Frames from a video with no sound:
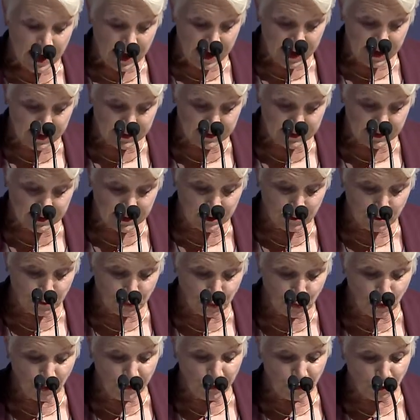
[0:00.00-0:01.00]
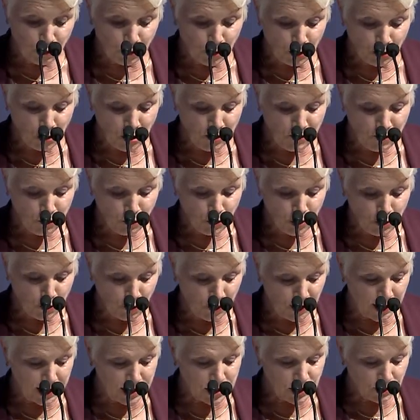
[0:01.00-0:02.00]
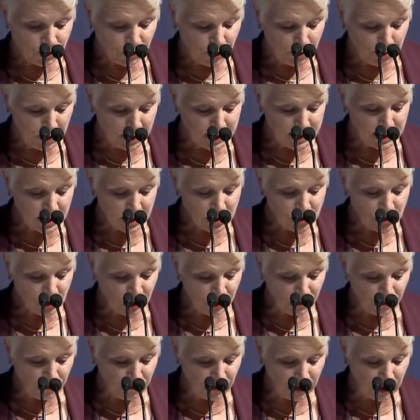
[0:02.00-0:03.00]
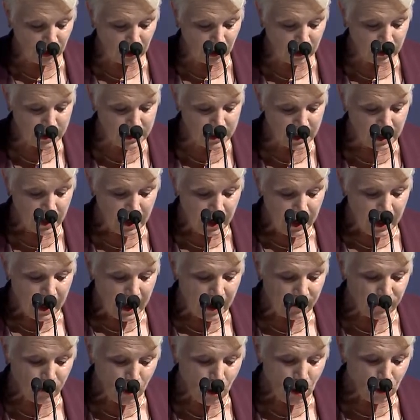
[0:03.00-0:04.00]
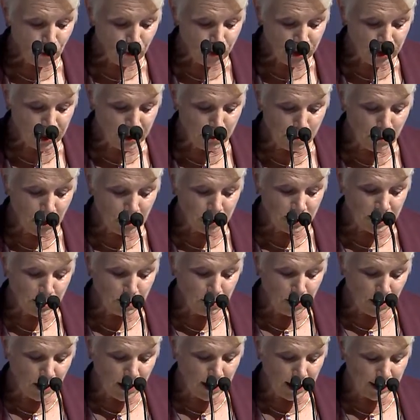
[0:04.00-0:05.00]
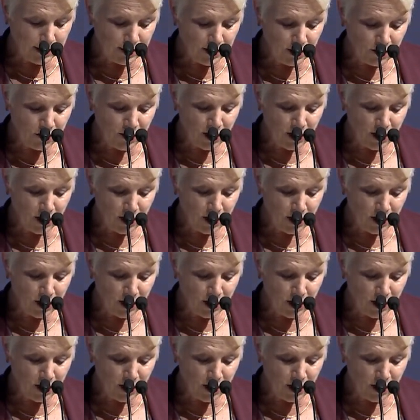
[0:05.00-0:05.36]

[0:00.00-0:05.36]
and improve the recovery rates from existing fields have already multiplied the